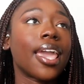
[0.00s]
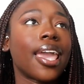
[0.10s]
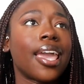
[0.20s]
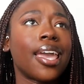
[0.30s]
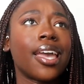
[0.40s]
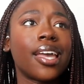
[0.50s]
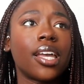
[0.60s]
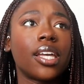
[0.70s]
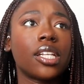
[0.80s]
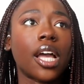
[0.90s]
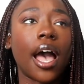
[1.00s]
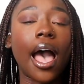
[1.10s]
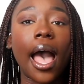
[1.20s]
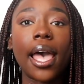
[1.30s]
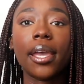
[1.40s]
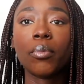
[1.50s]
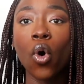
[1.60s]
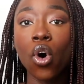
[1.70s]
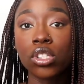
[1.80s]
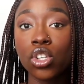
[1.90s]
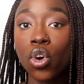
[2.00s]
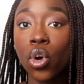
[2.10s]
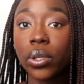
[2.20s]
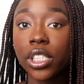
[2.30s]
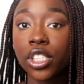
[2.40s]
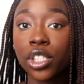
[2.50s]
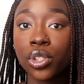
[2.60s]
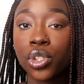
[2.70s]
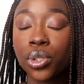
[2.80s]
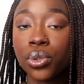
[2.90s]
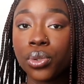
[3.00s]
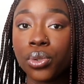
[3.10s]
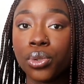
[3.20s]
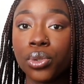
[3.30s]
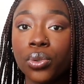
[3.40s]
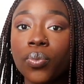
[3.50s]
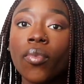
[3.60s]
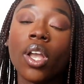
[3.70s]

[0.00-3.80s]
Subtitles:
And I am also going to do